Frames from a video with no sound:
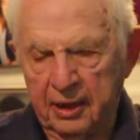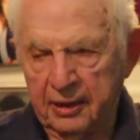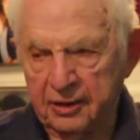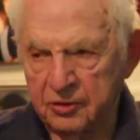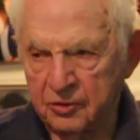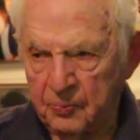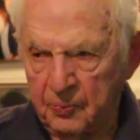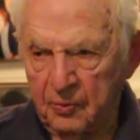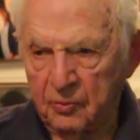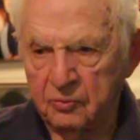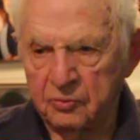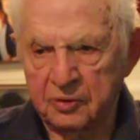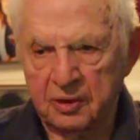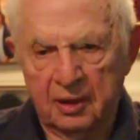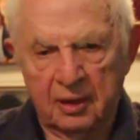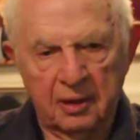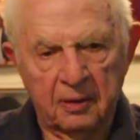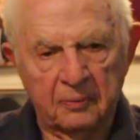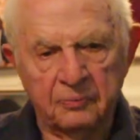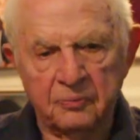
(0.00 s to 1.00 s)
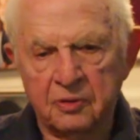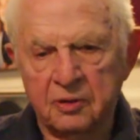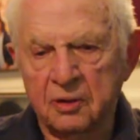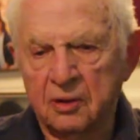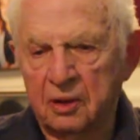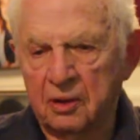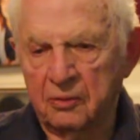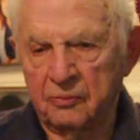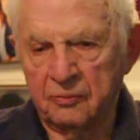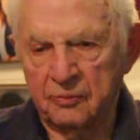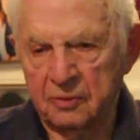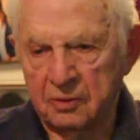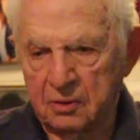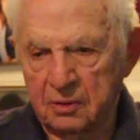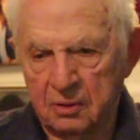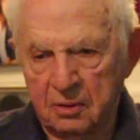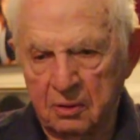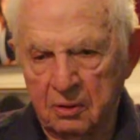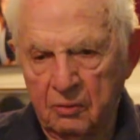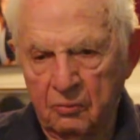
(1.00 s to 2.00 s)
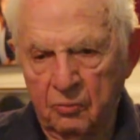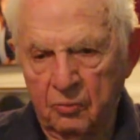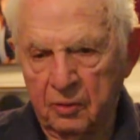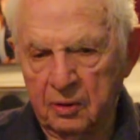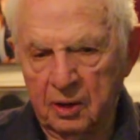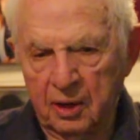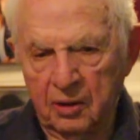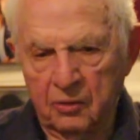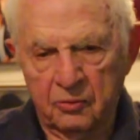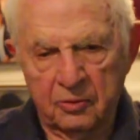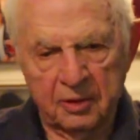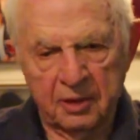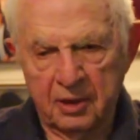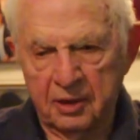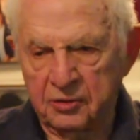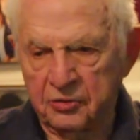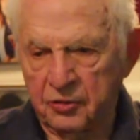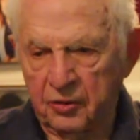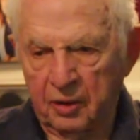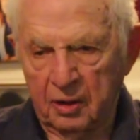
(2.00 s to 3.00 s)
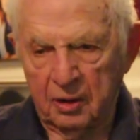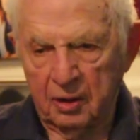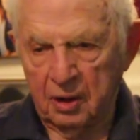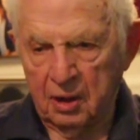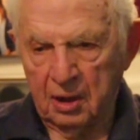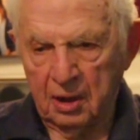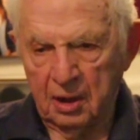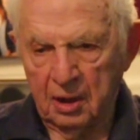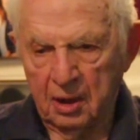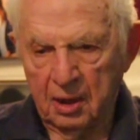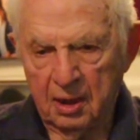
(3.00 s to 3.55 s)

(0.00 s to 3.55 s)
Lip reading: exposing themselves when they audition,